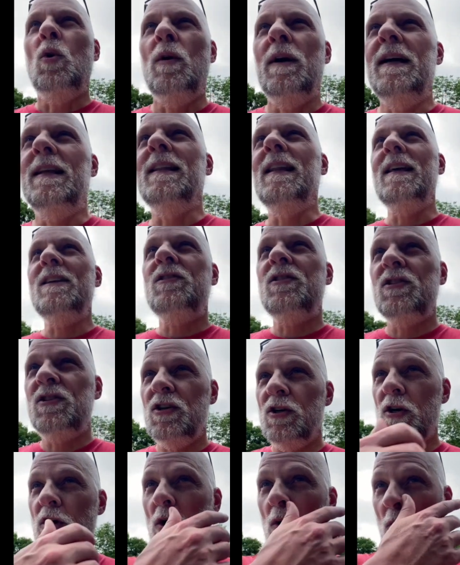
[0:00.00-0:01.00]
unless
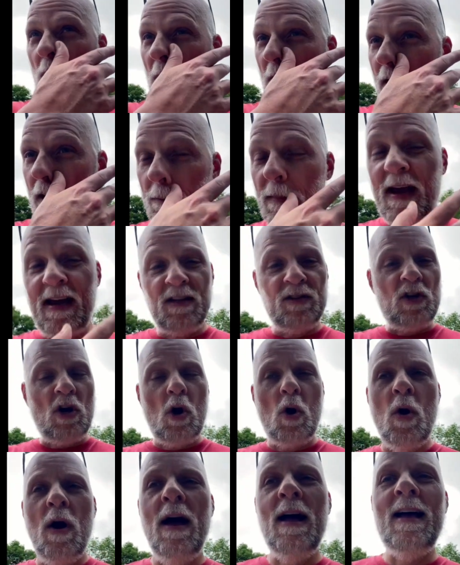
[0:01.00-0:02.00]
you're going
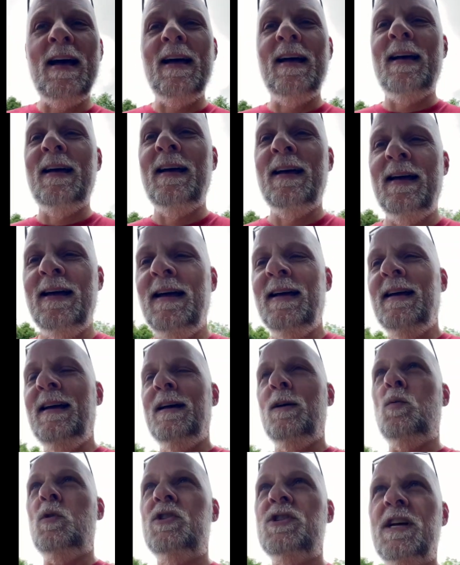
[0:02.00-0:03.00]
commando,
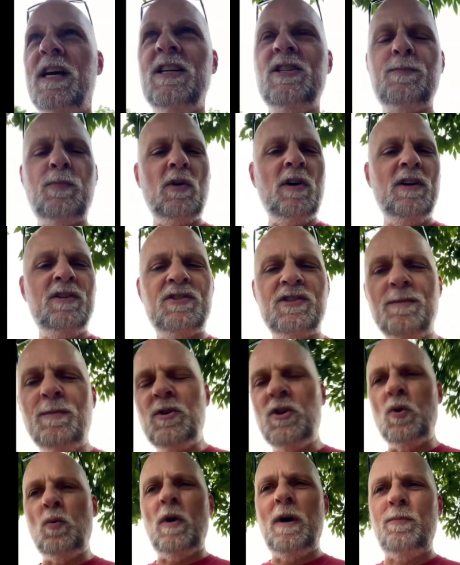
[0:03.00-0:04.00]
in which case put on some
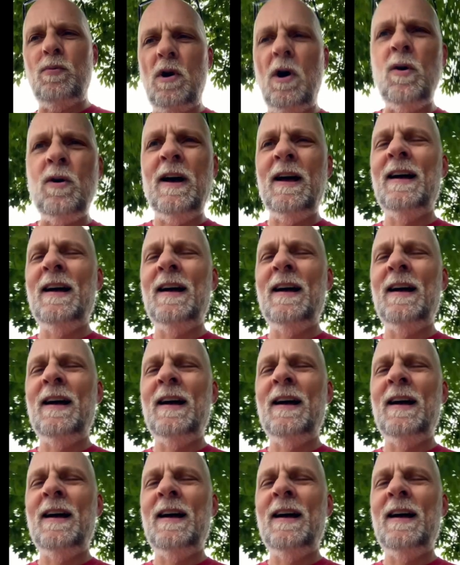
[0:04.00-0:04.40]
underwear, bro.